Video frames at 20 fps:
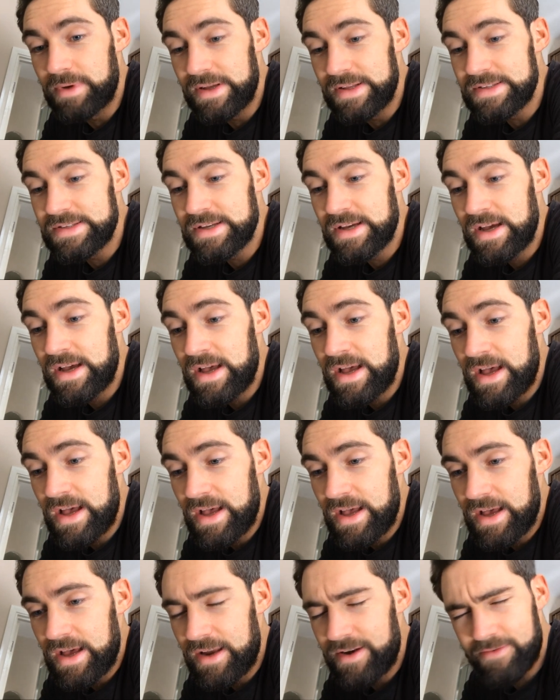bit.
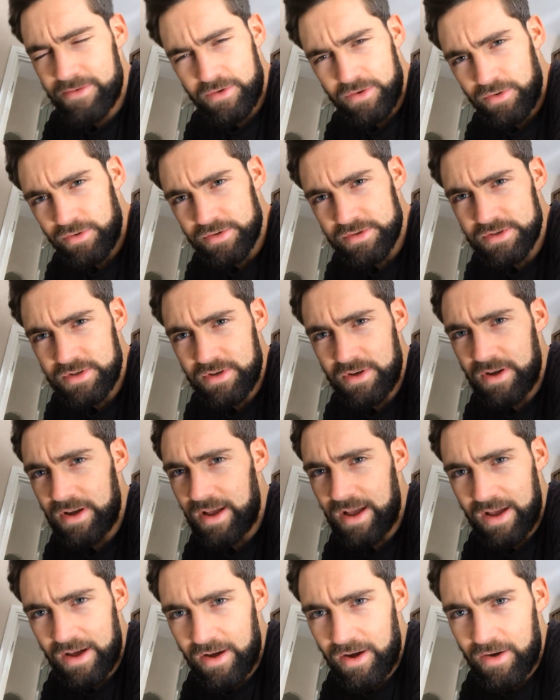And of course, like
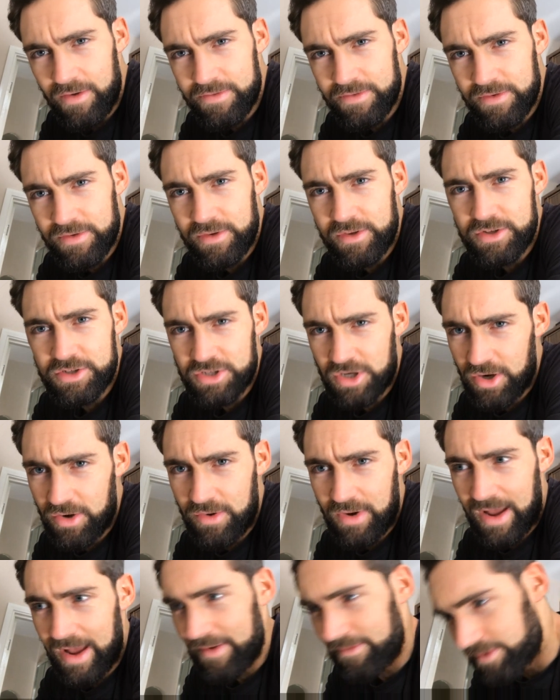after the show,
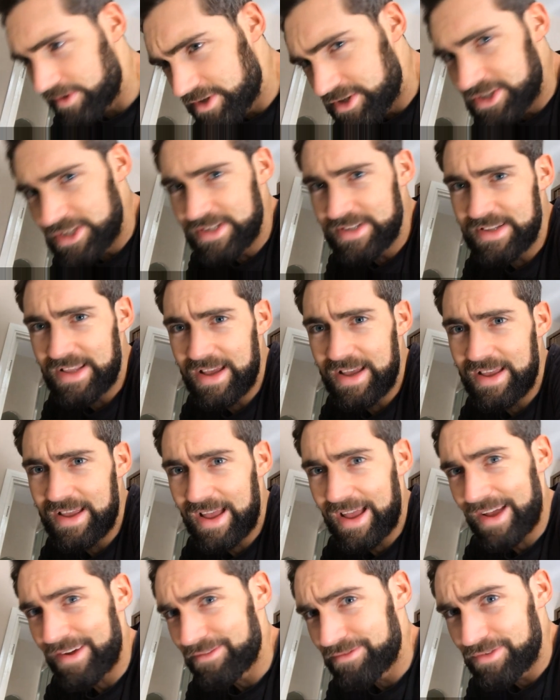have your cheat day,
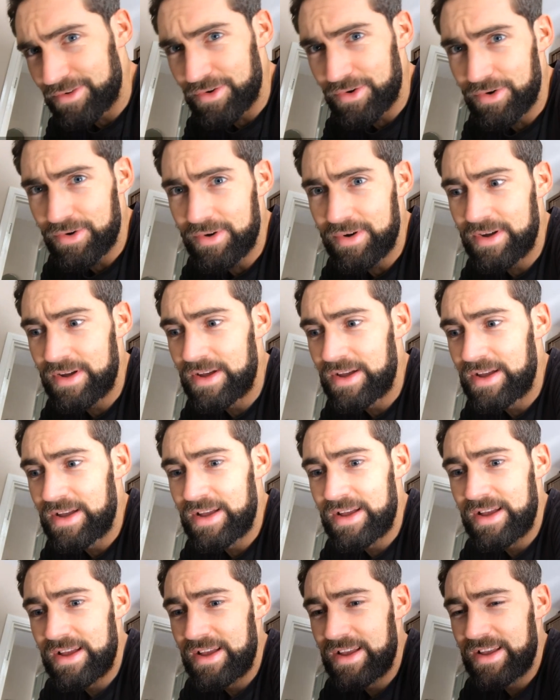have your
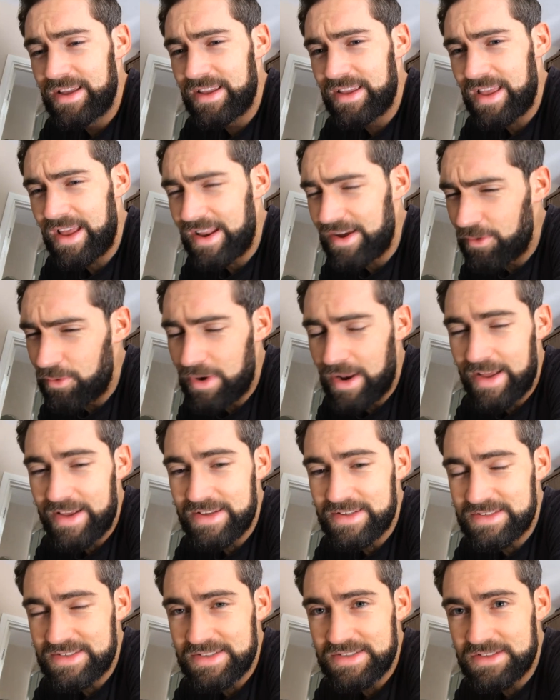get it all out
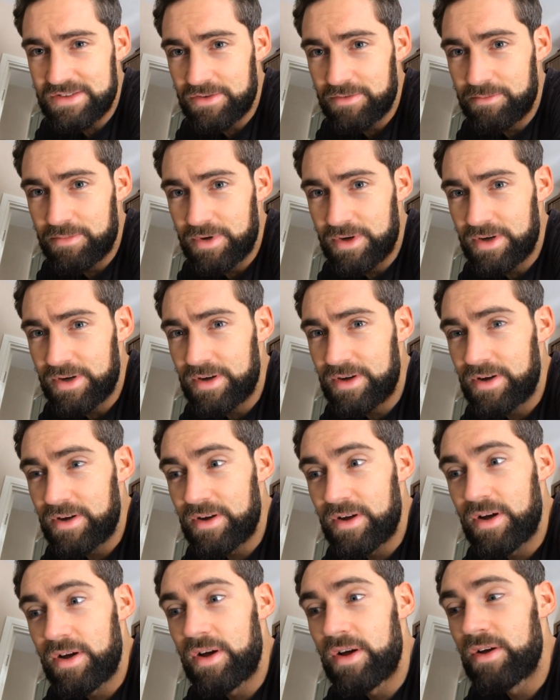your system, but
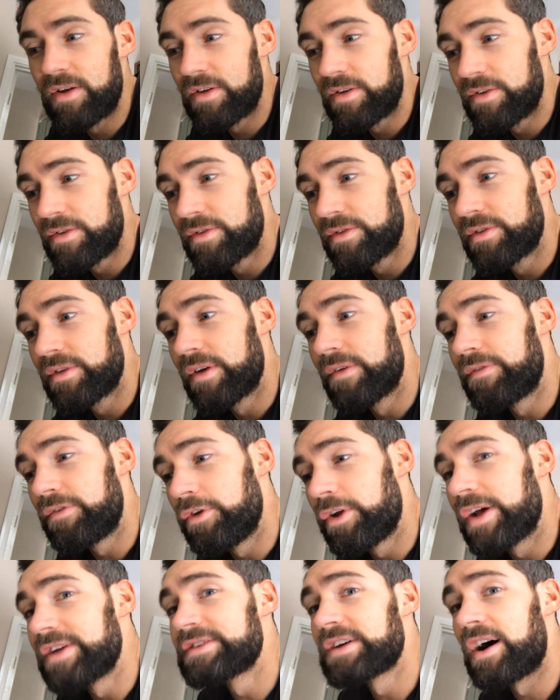a
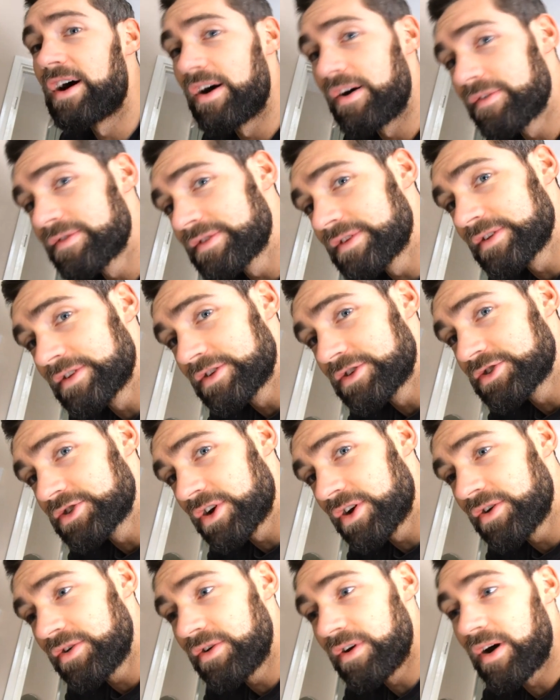few days after the
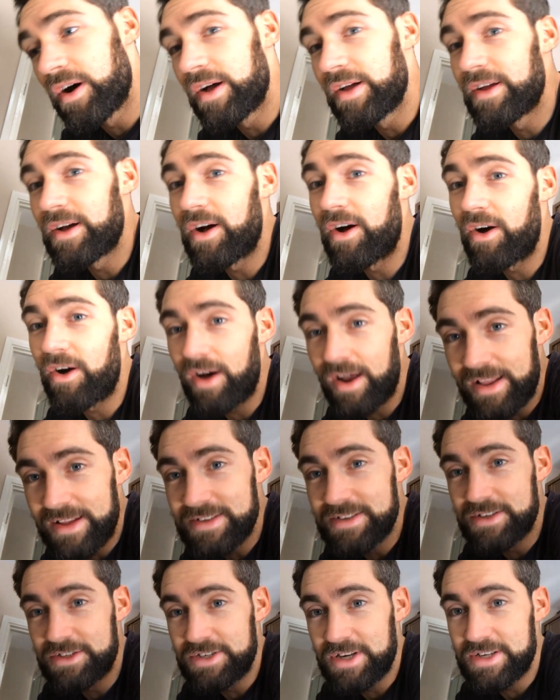show, I highly
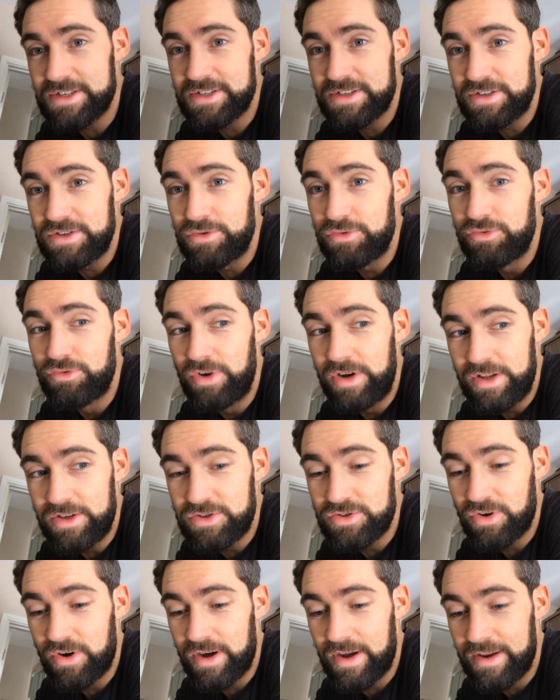suggest that you really
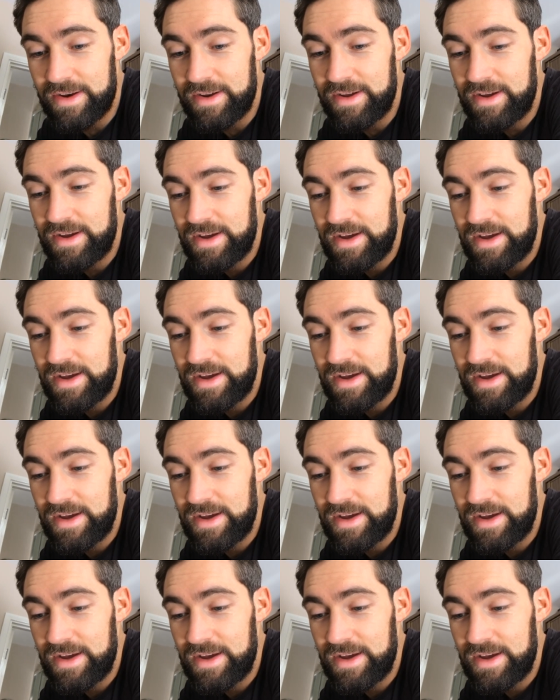try and